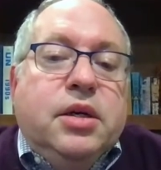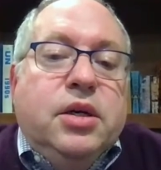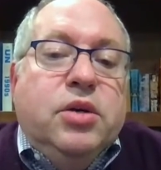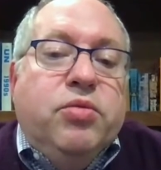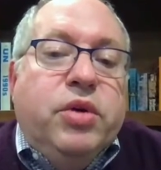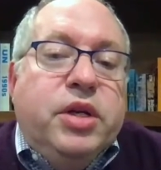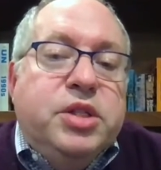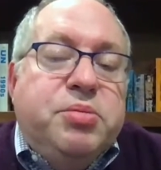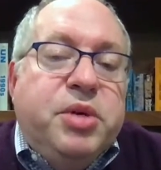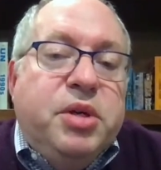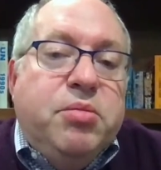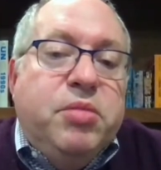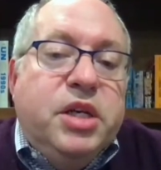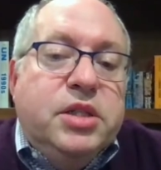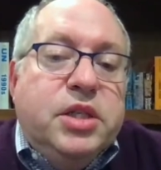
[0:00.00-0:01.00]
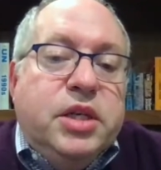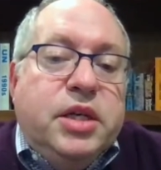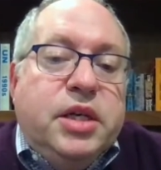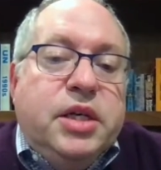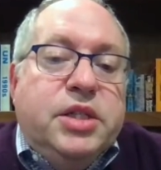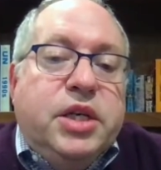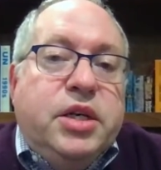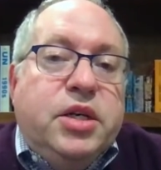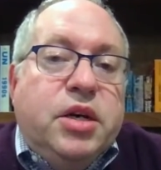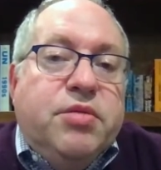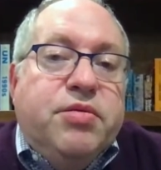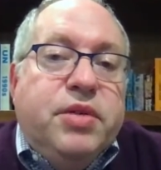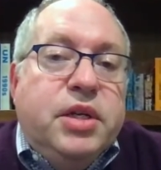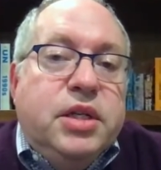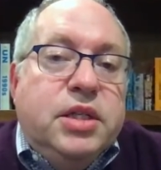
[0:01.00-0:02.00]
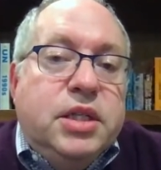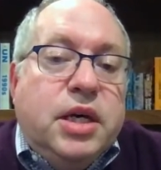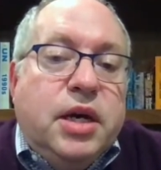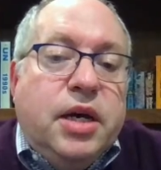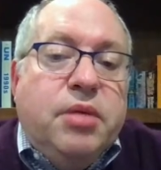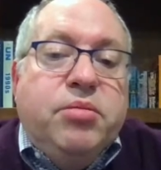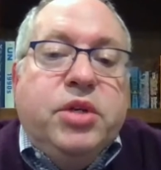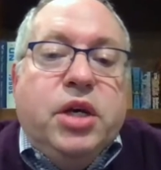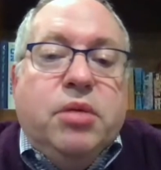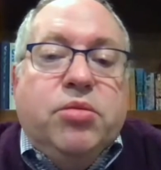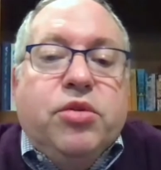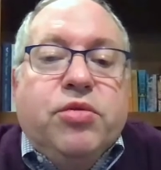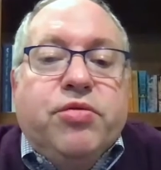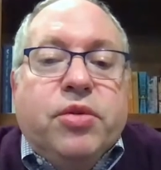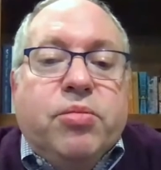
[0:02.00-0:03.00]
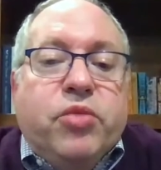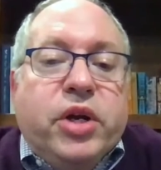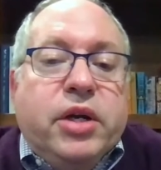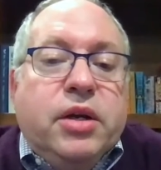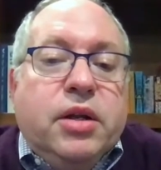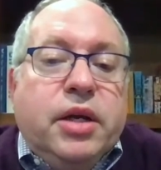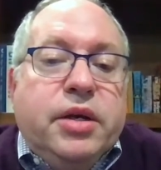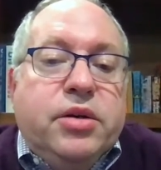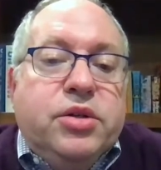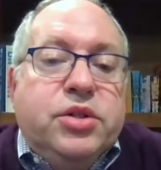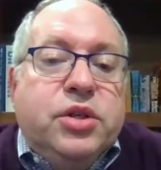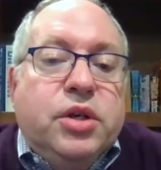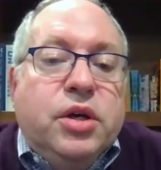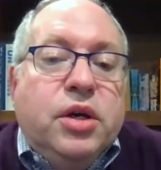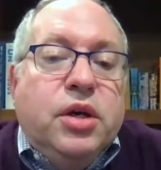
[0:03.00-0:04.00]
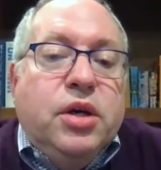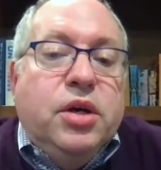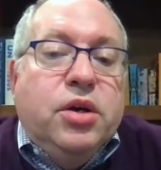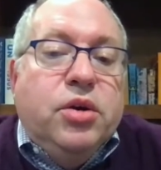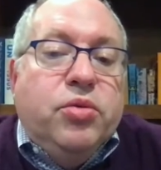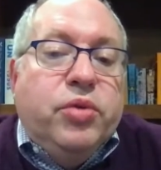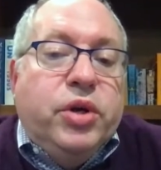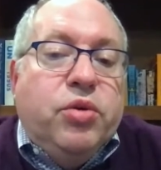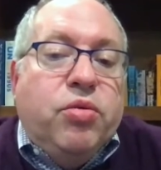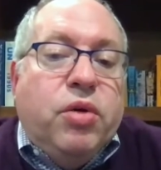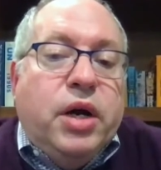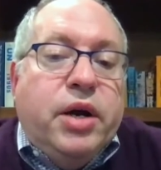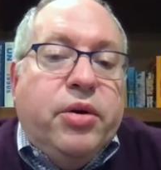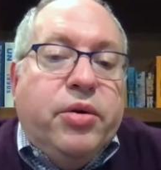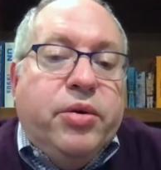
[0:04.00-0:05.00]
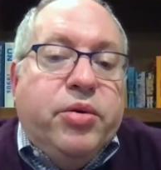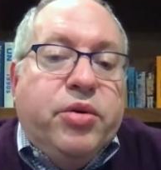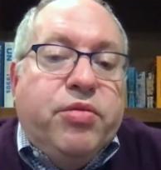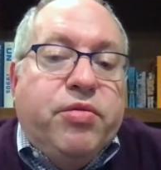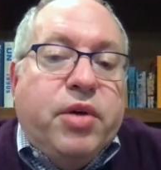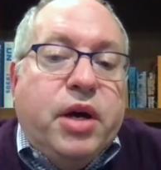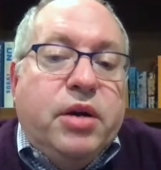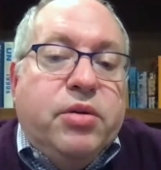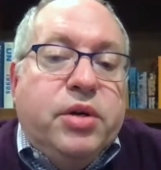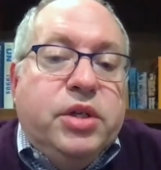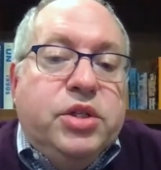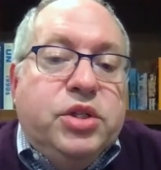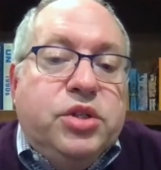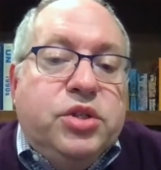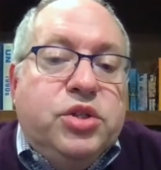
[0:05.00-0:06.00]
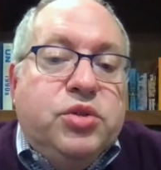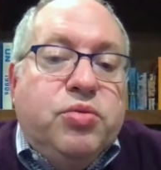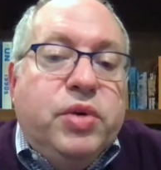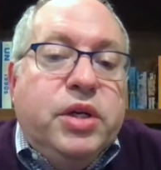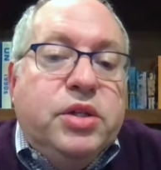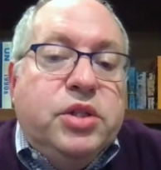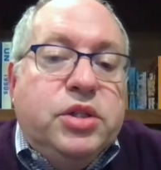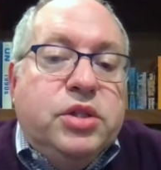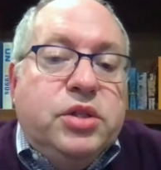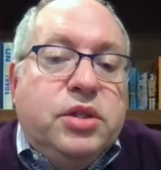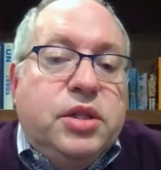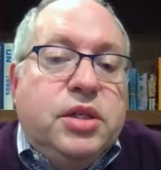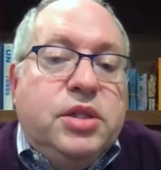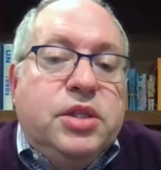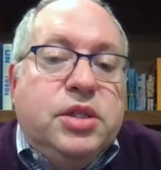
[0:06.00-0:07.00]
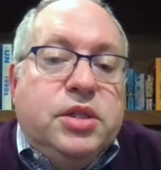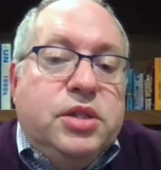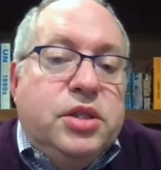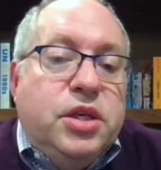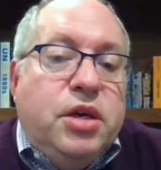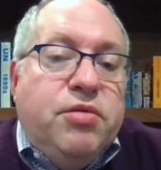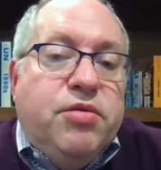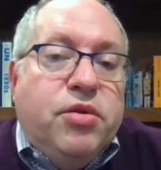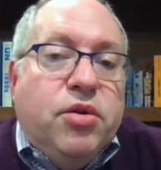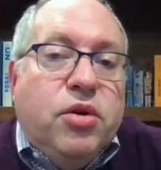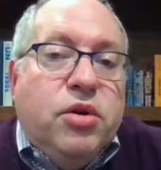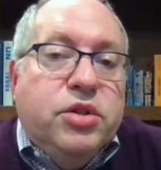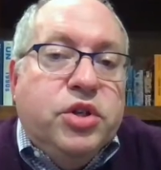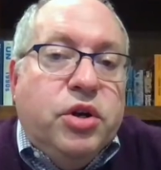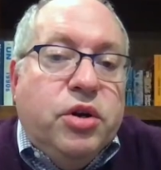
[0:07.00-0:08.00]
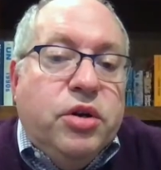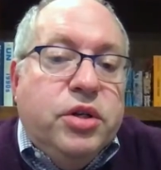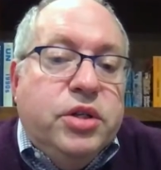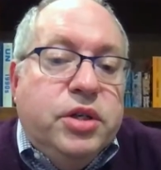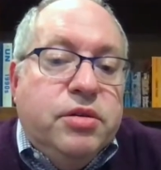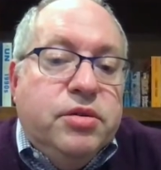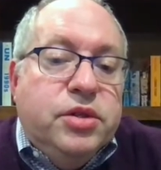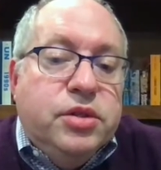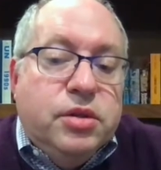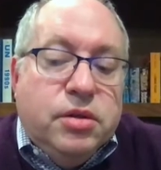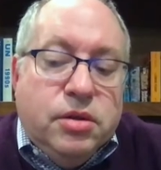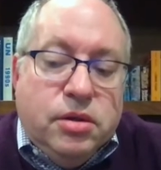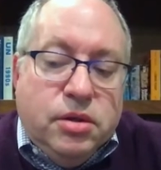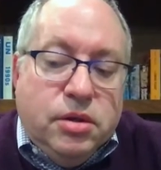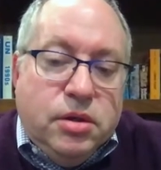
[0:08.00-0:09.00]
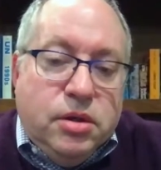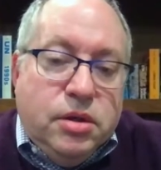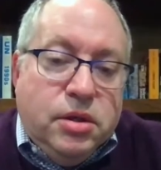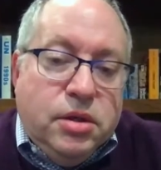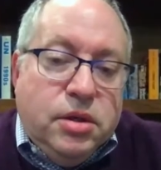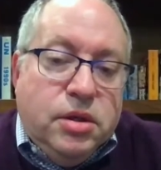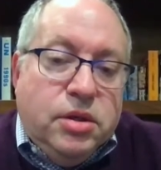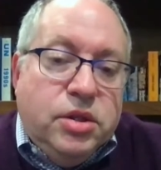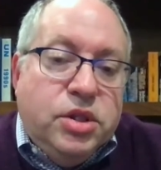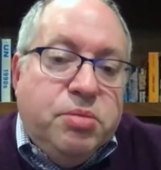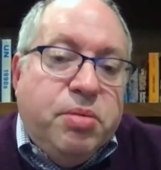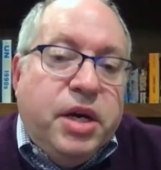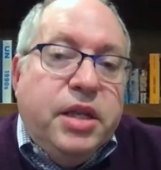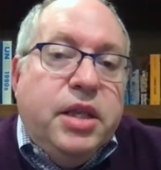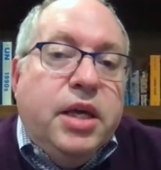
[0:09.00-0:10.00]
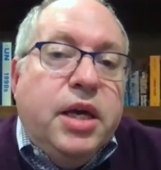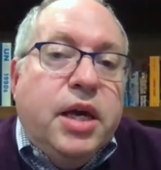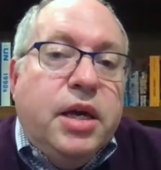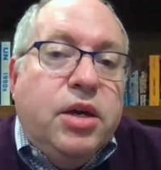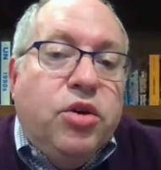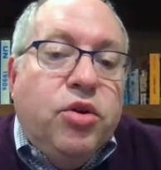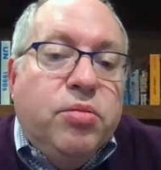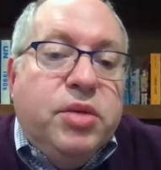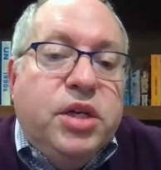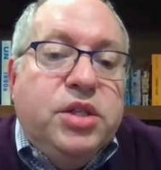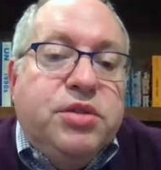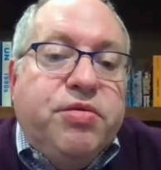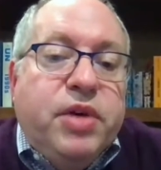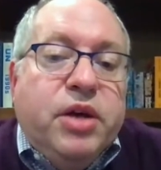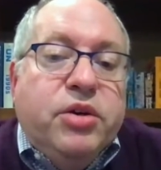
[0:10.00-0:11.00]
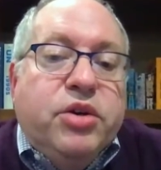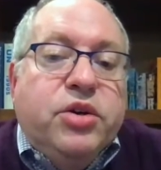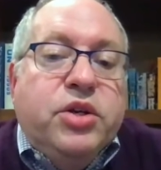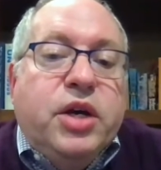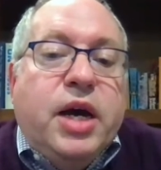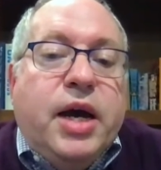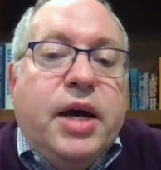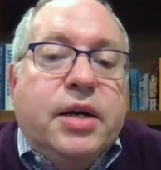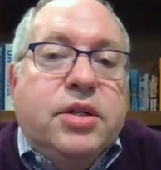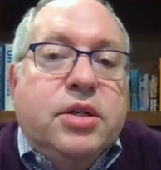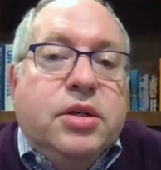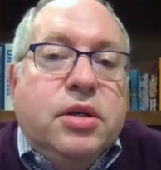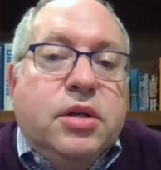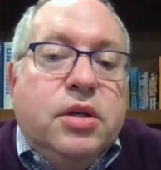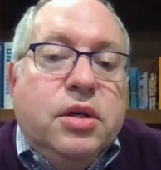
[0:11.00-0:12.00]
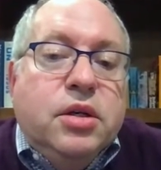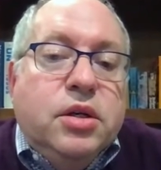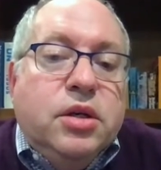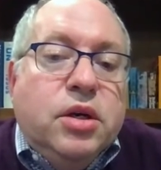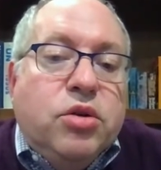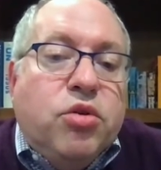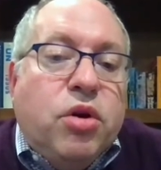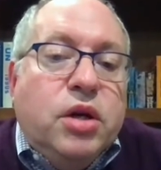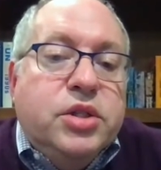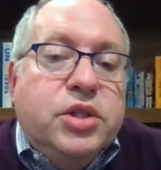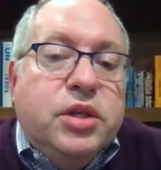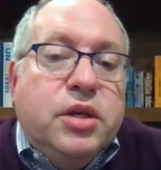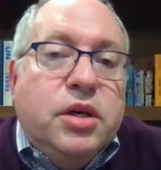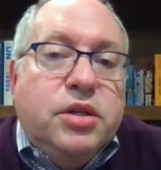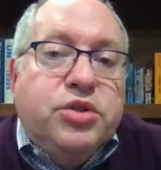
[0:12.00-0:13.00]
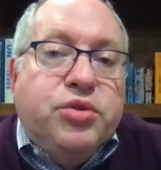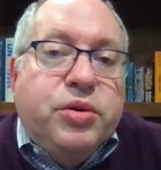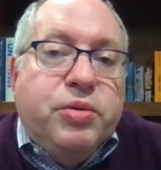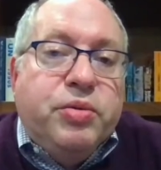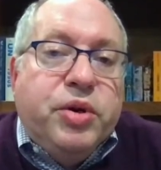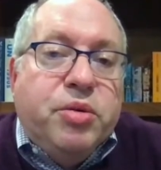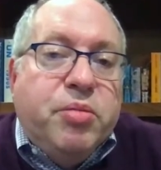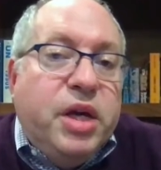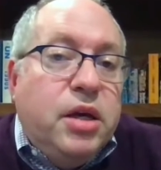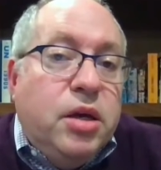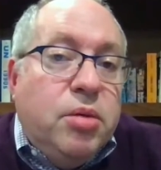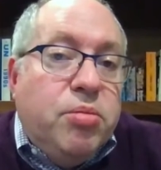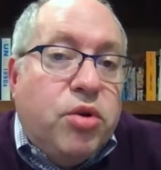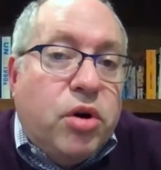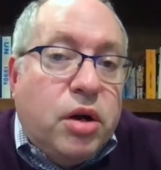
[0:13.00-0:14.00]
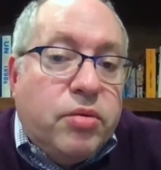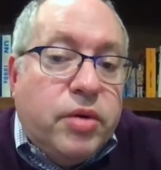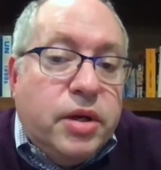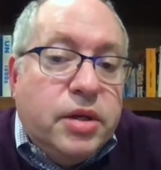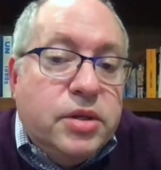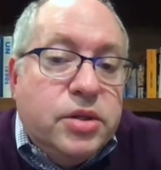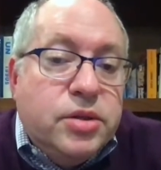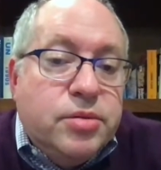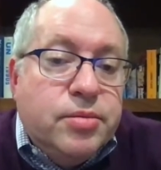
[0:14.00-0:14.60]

What has been missing is a definite timetable from regulators requiring refineries to switch to these safer alternatives. Despite the AQMD's failure to act, across the country we are making progress.